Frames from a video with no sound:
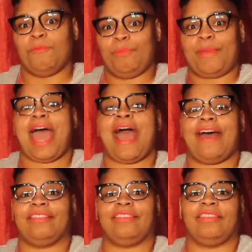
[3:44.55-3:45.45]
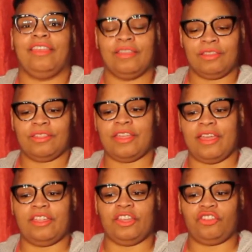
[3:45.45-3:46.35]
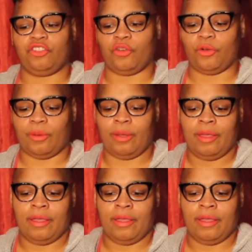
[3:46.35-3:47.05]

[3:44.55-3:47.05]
past the initial